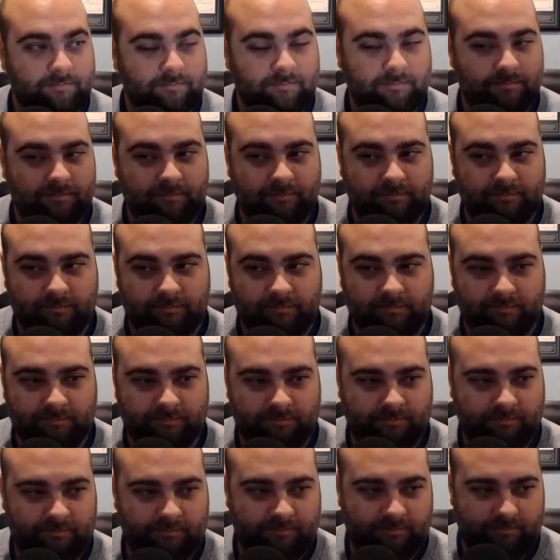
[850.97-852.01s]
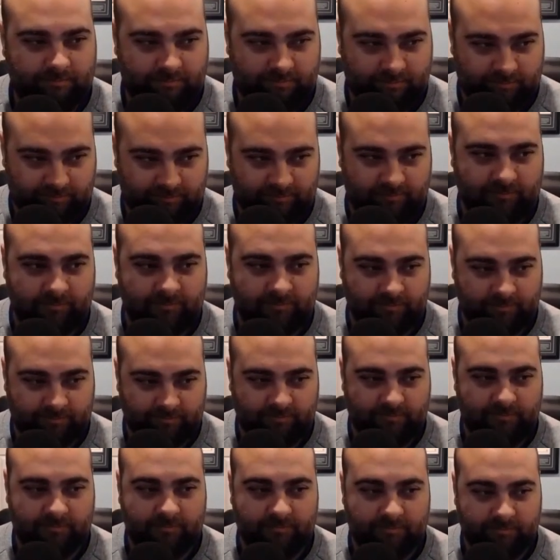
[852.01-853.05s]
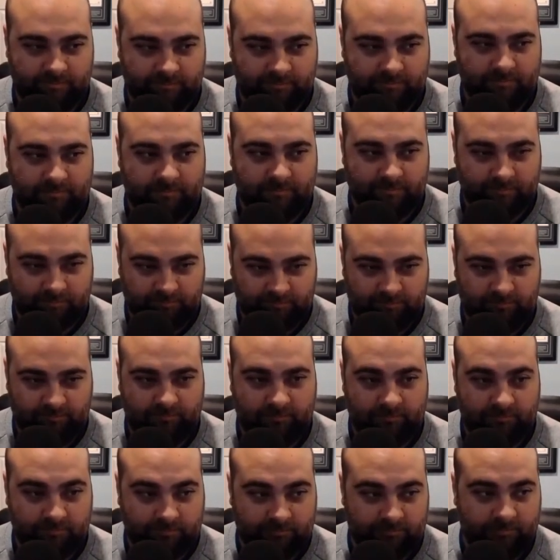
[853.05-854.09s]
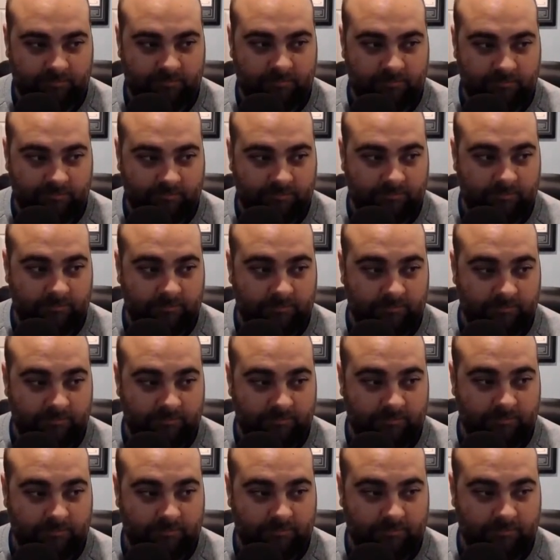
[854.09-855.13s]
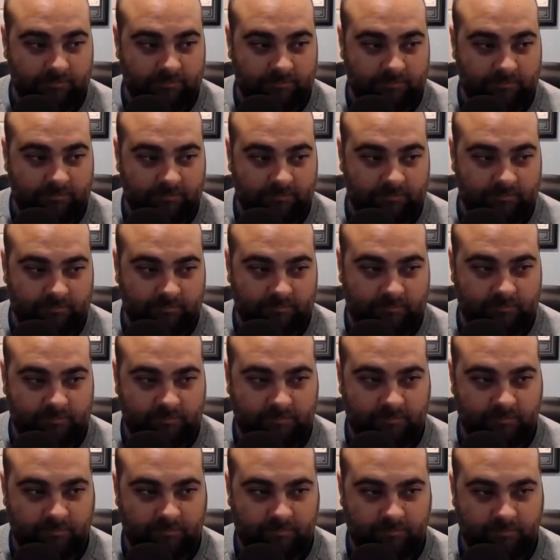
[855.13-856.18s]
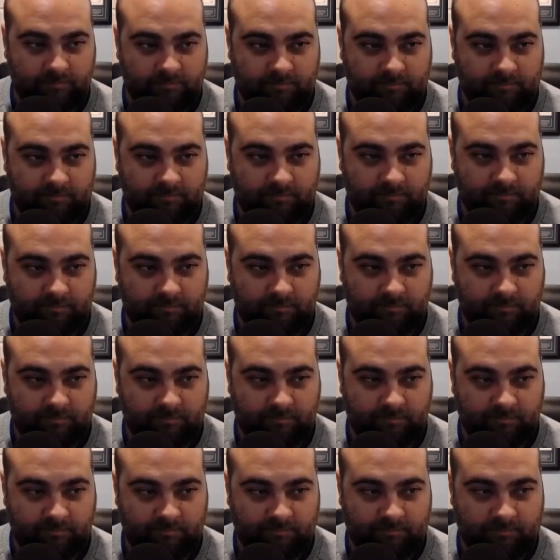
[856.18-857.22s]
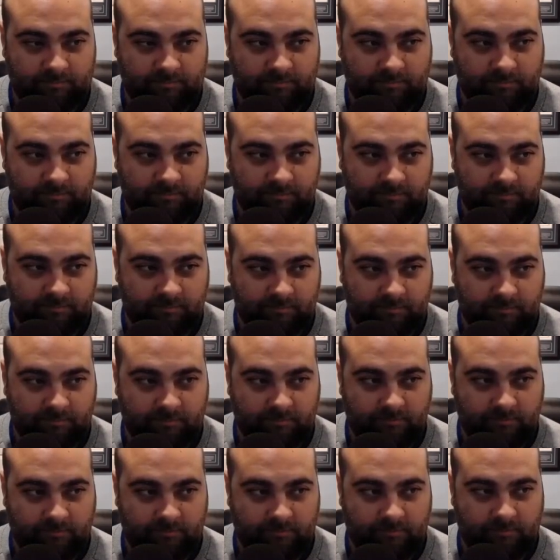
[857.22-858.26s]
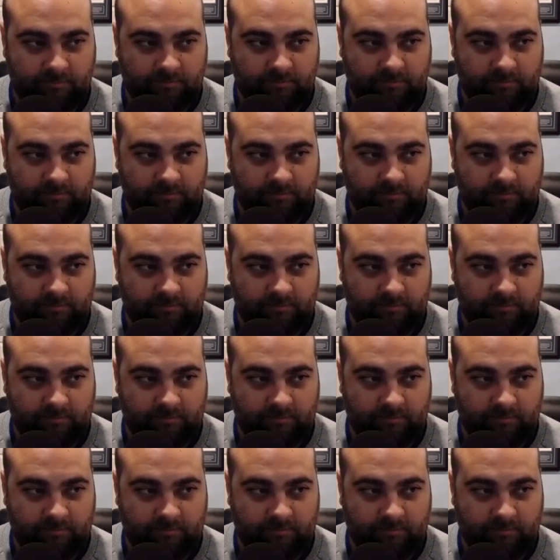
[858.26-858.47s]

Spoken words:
(not speaking)